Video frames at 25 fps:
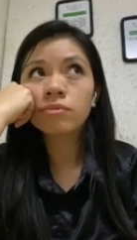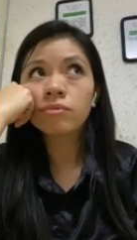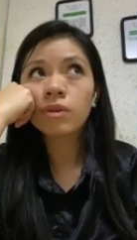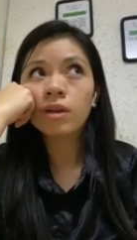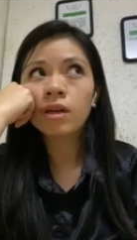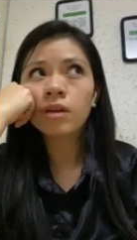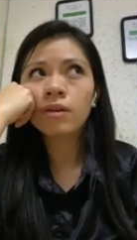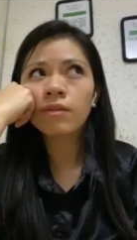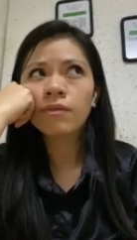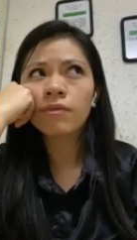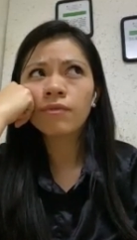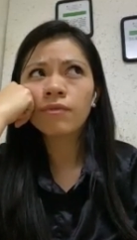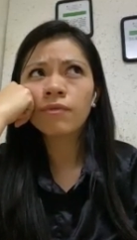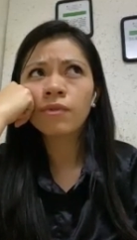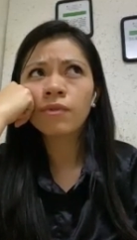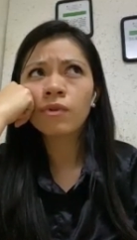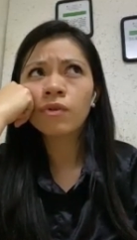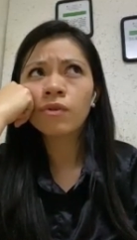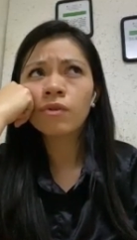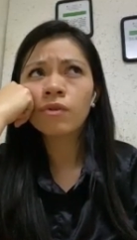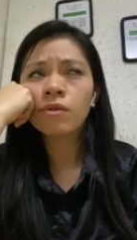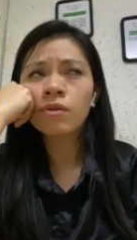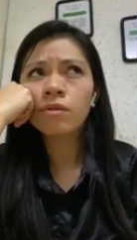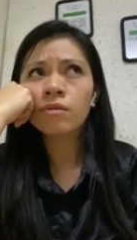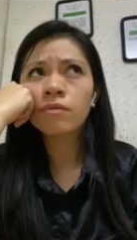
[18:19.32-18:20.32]
uh,
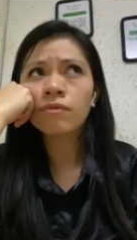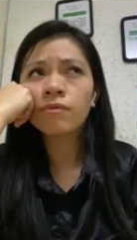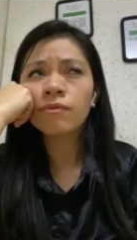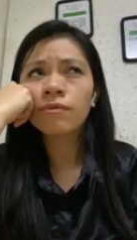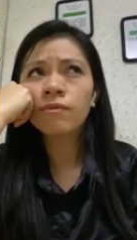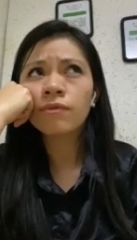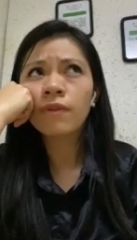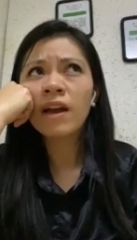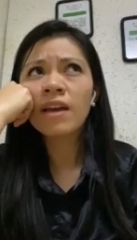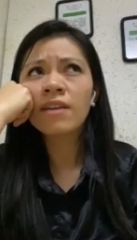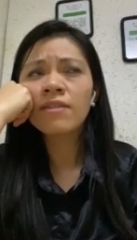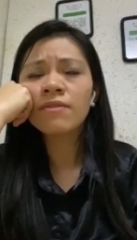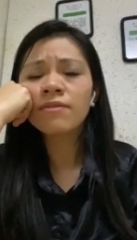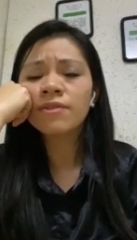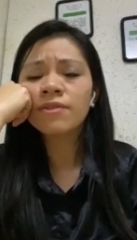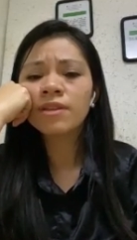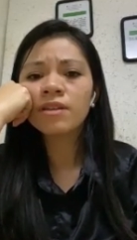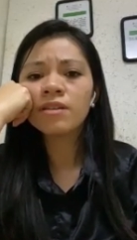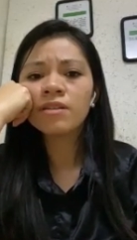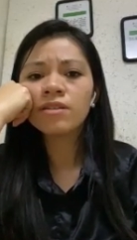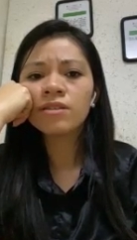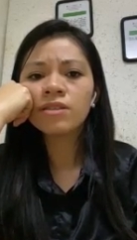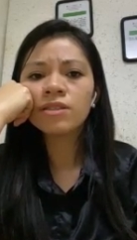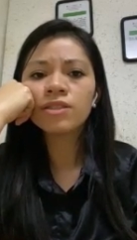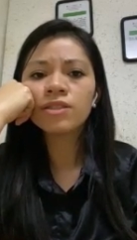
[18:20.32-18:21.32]
for five
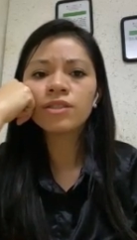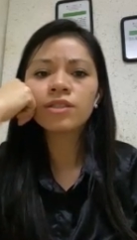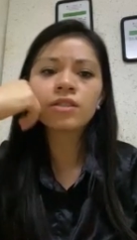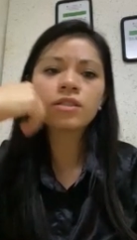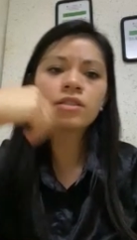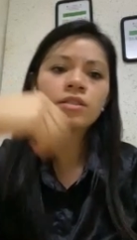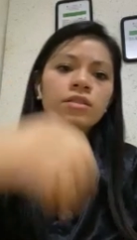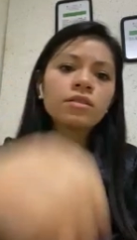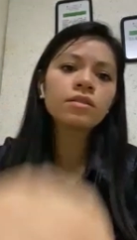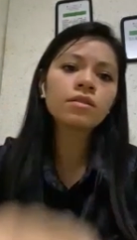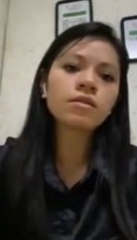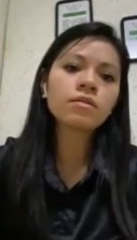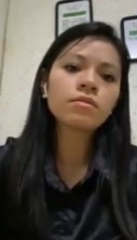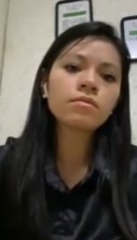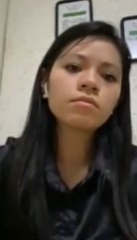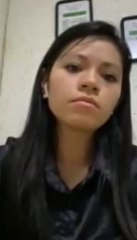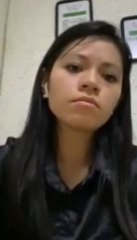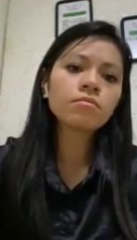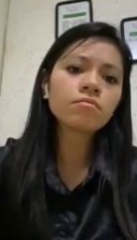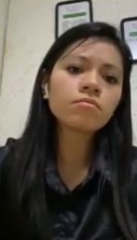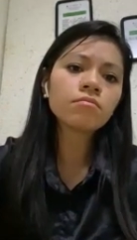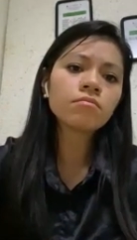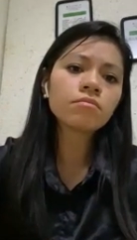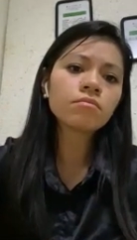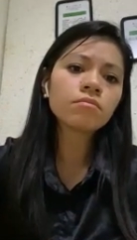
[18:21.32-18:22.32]
years.
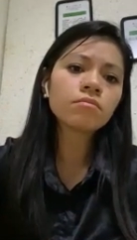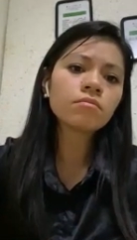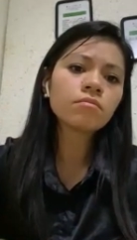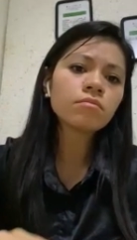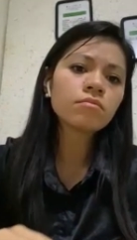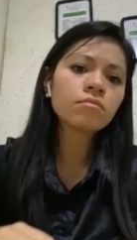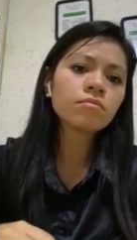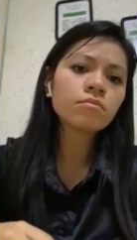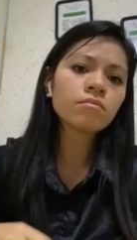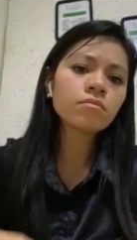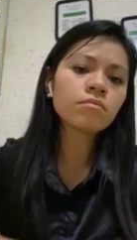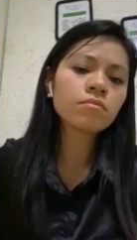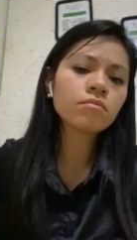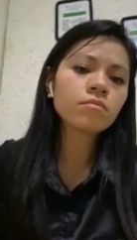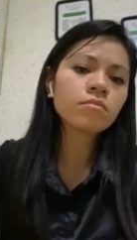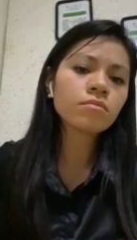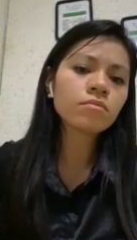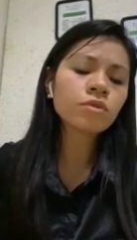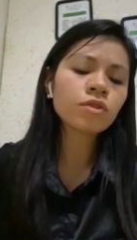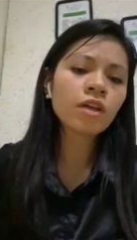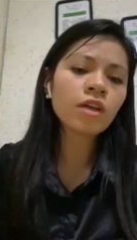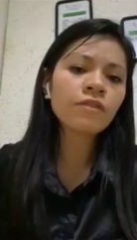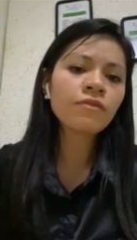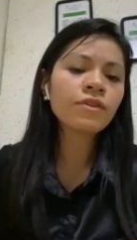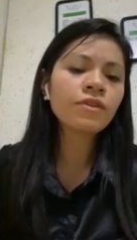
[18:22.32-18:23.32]

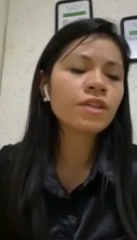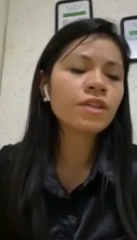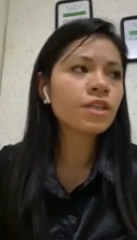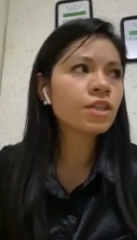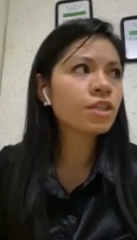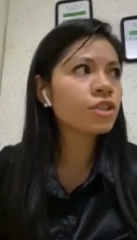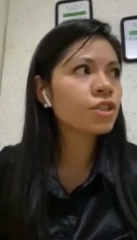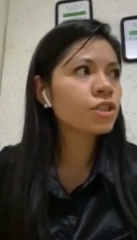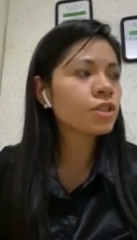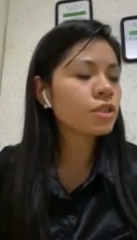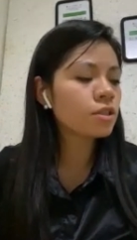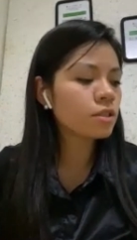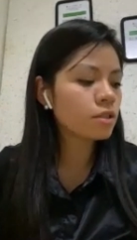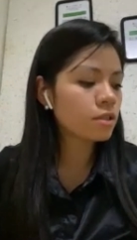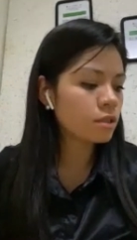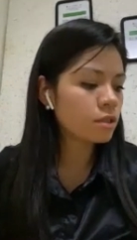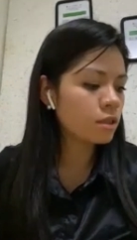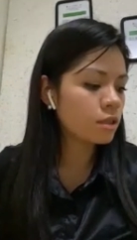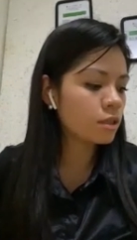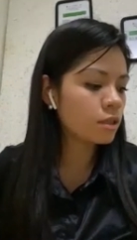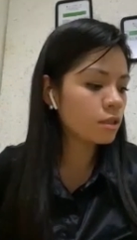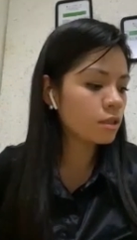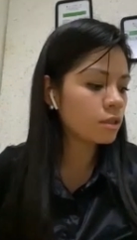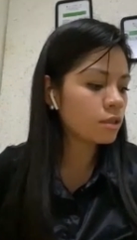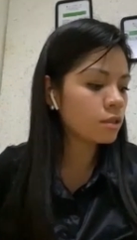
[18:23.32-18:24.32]
But I finished
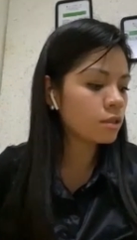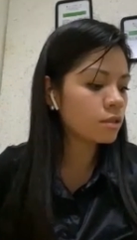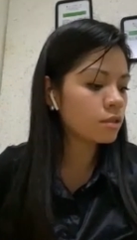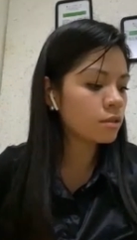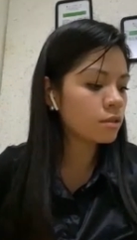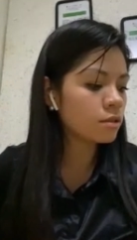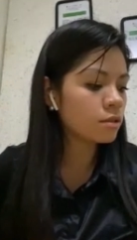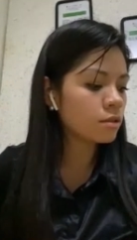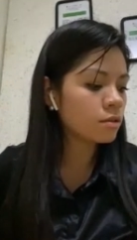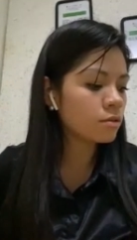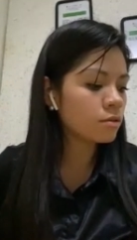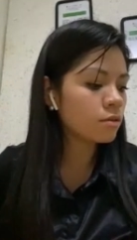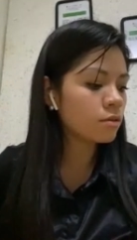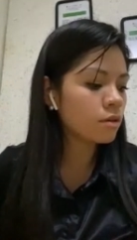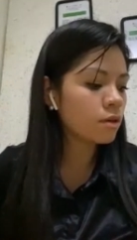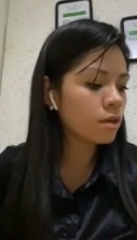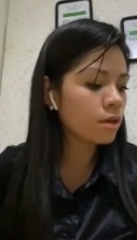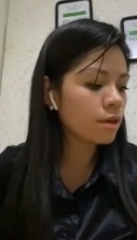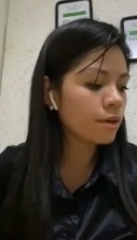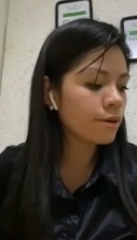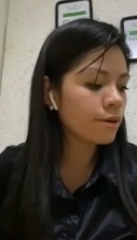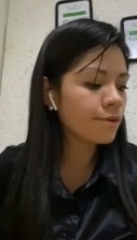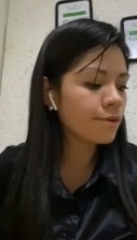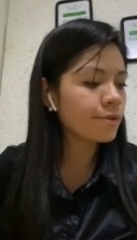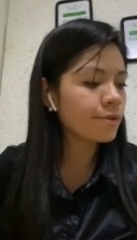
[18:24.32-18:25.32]
years. in
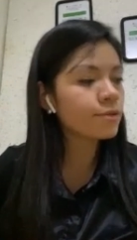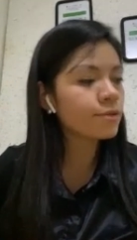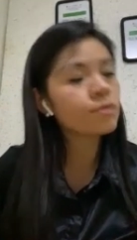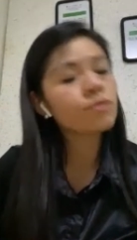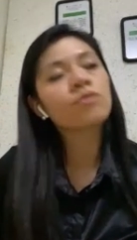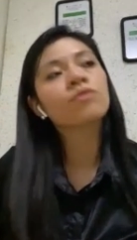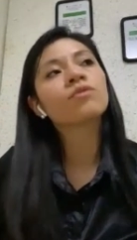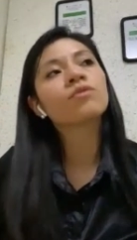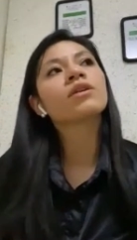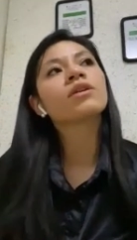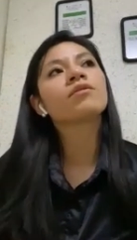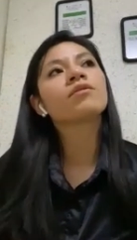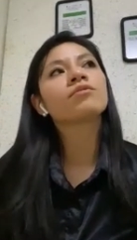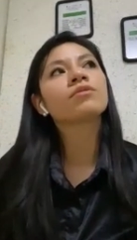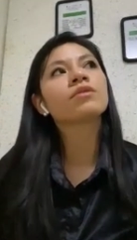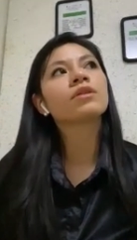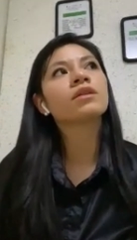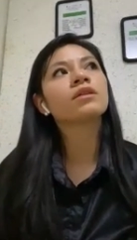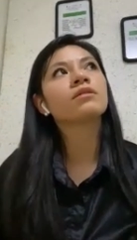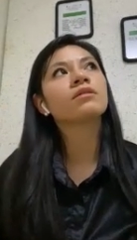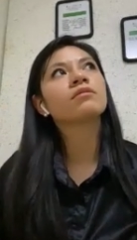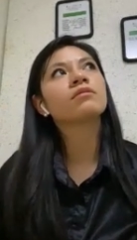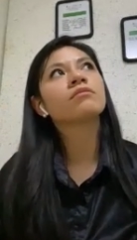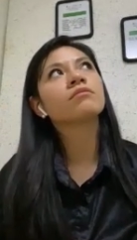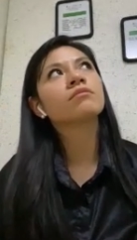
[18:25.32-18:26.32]
uh,
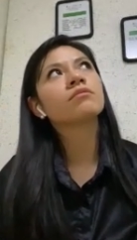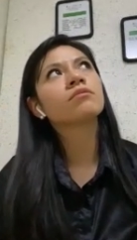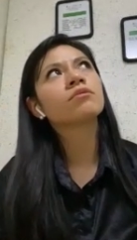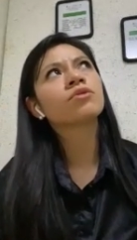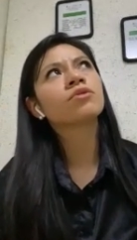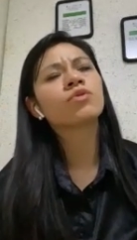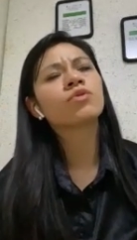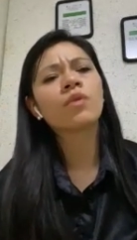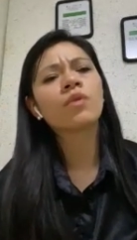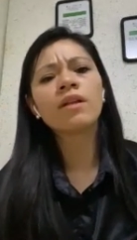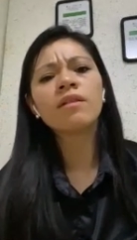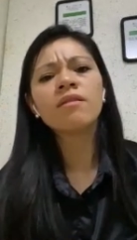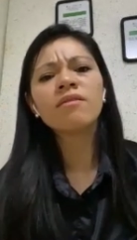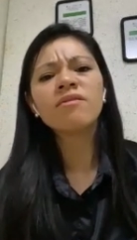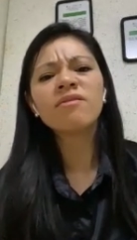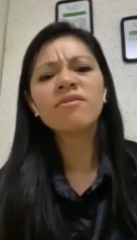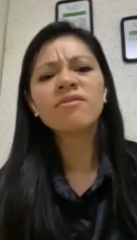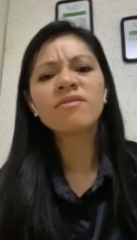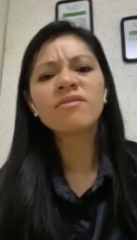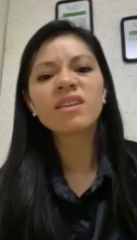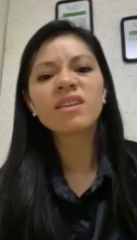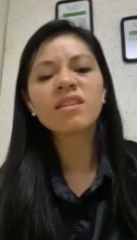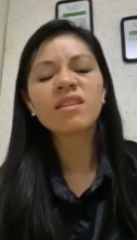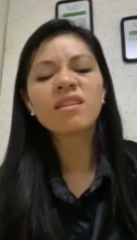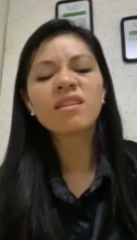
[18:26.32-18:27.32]
2012,
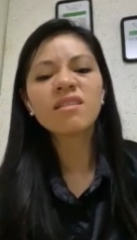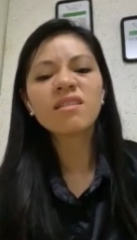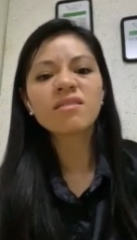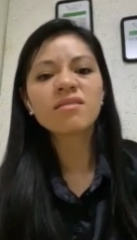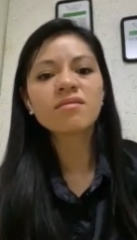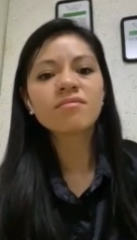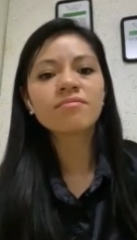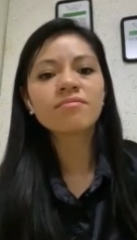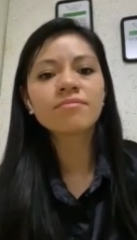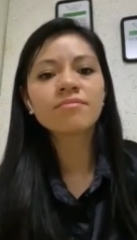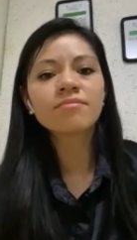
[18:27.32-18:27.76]
I think.